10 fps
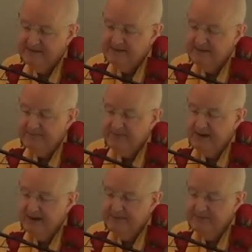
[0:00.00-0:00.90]

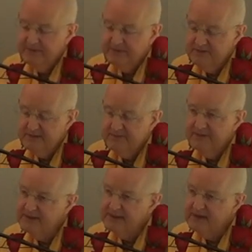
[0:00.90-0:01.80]
Sometimes it's a
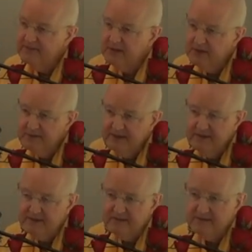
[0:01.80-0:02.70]
feeling of
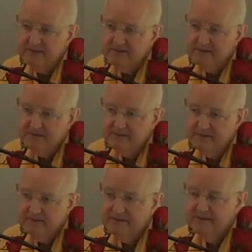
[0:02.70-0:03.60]
loneliness.
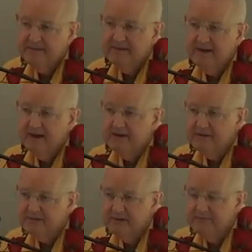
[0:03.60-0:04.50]
I know
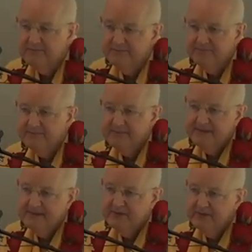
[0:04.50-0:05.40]
some
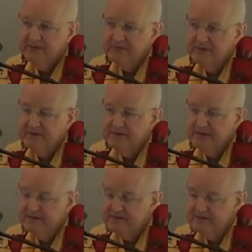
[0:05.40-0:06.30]
devotees
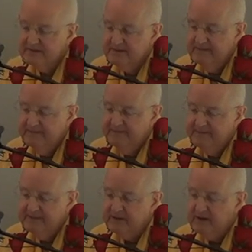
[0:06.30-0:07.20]
that's
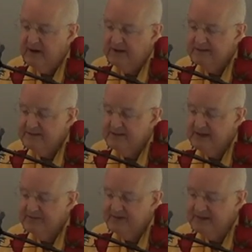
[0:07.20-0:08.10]
they're caught in
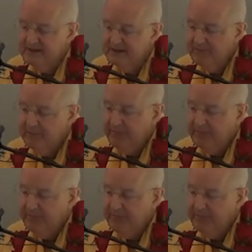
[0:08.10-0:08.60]
that feeling.